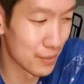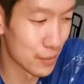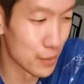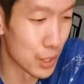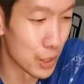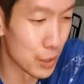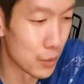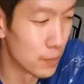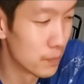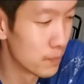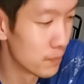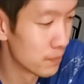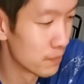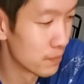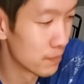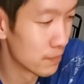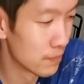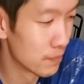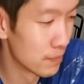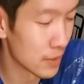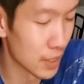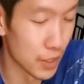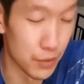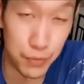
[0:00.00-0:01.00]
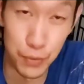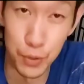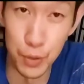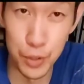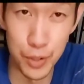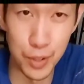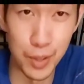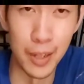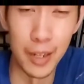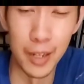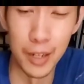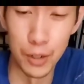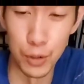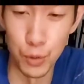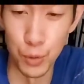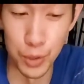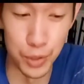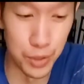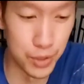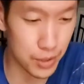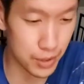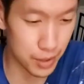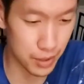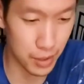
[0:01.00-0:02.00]
Well, the first layer
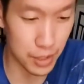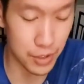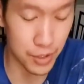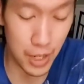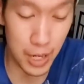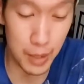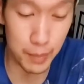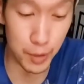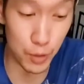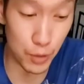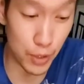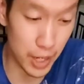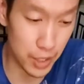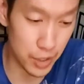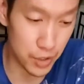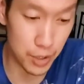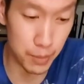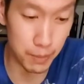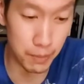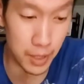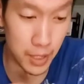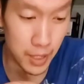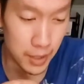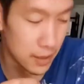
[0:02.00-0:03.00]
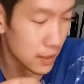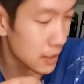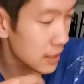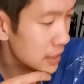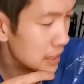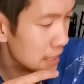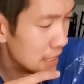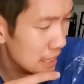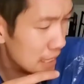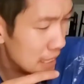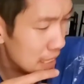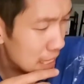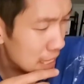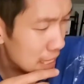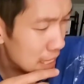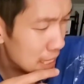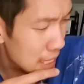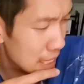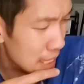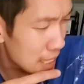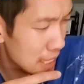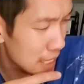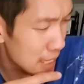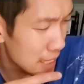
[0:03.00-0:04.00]
was the same direction, but
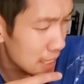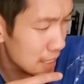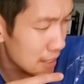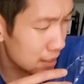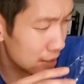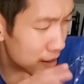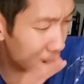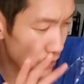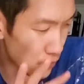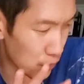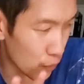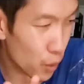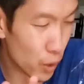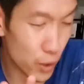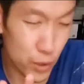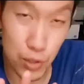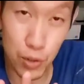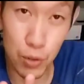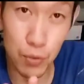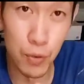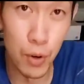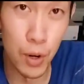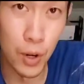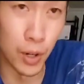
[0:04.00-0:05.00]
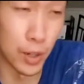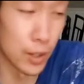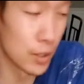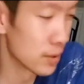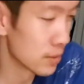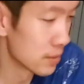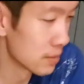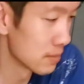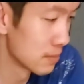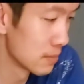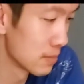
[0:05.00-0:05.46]
he did 4 so far.